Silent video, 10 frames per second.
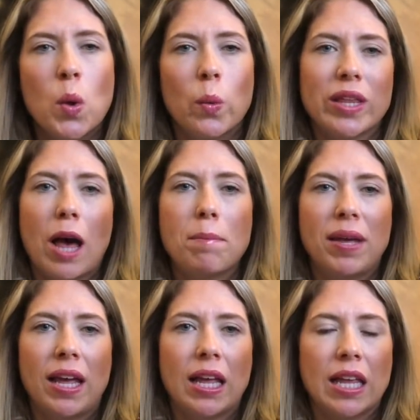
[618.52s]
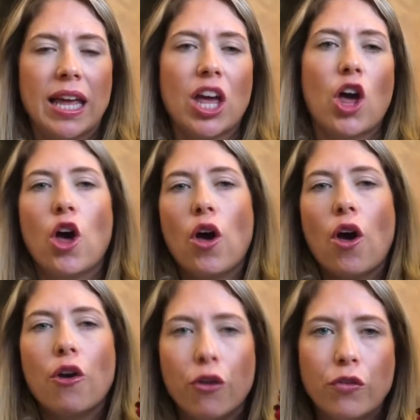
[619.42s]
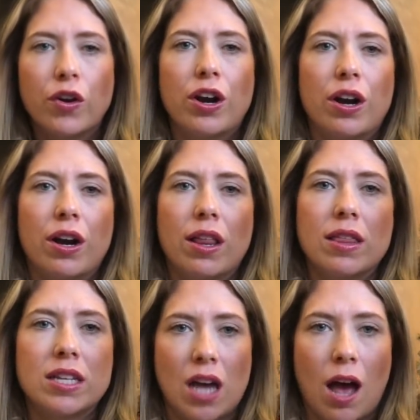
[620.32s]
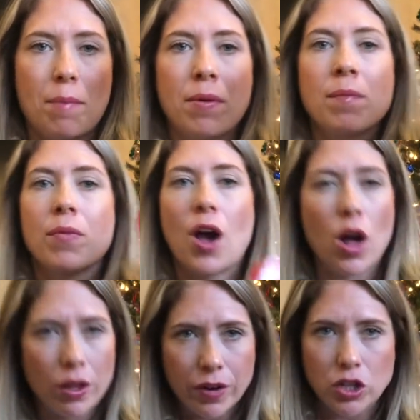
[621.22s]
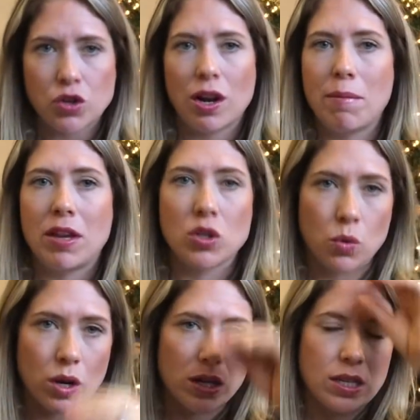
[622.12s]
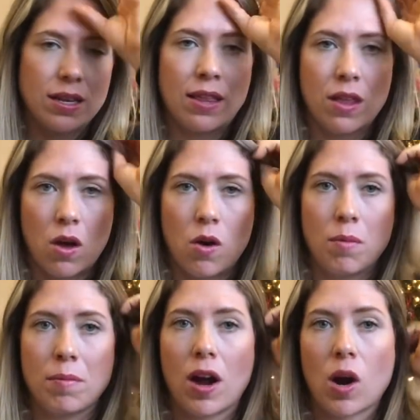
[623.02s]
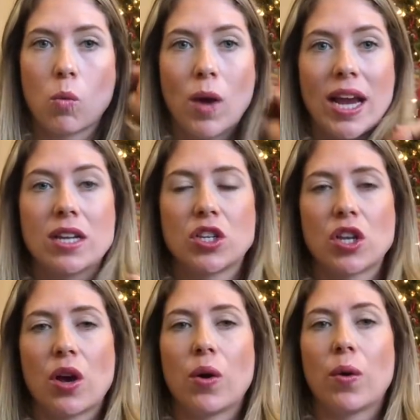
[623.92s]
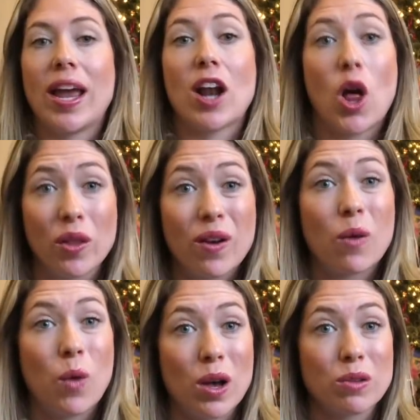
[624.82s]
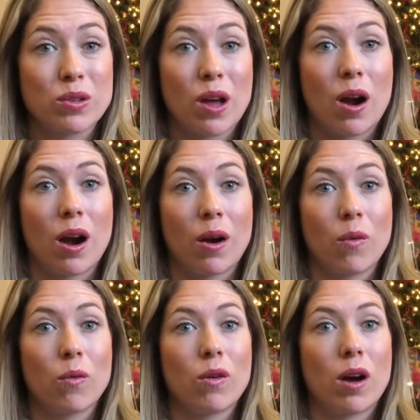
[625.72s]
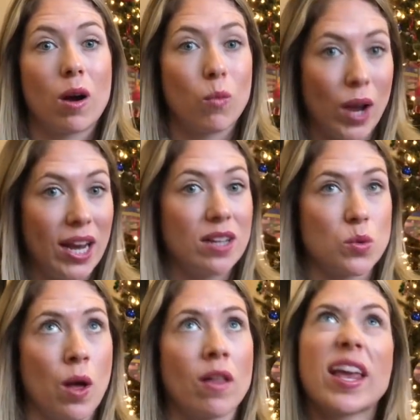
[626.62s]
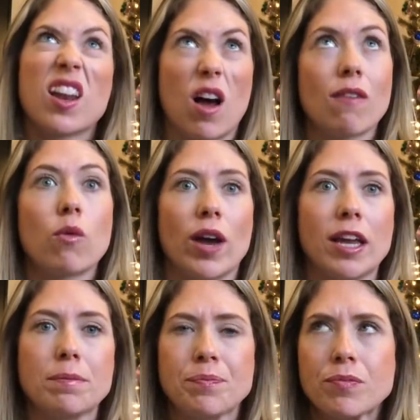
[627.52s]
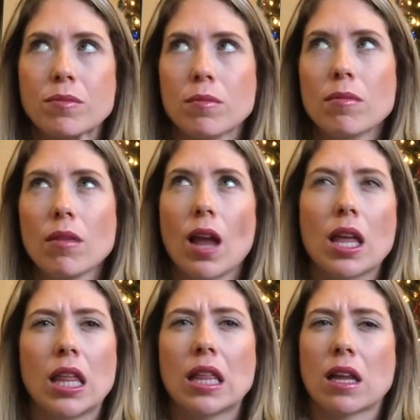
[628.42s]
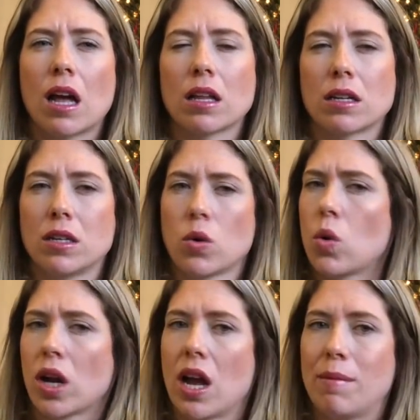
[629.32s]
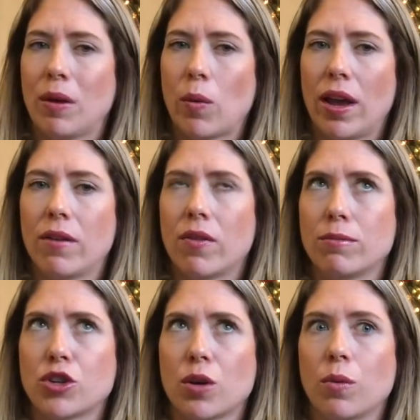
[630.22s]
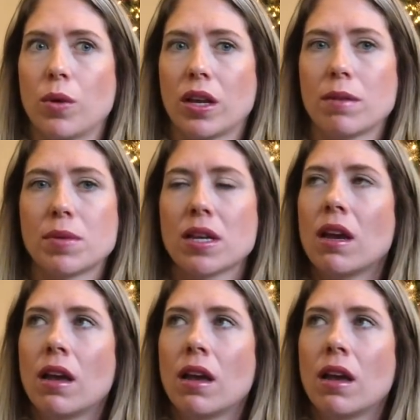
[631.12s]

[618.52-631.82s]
without being like over the top. All of our trim and doors in the home are white, so, and all of our walls are white as well, like an off-white. I think the color is origami white from Sherwin-Williams,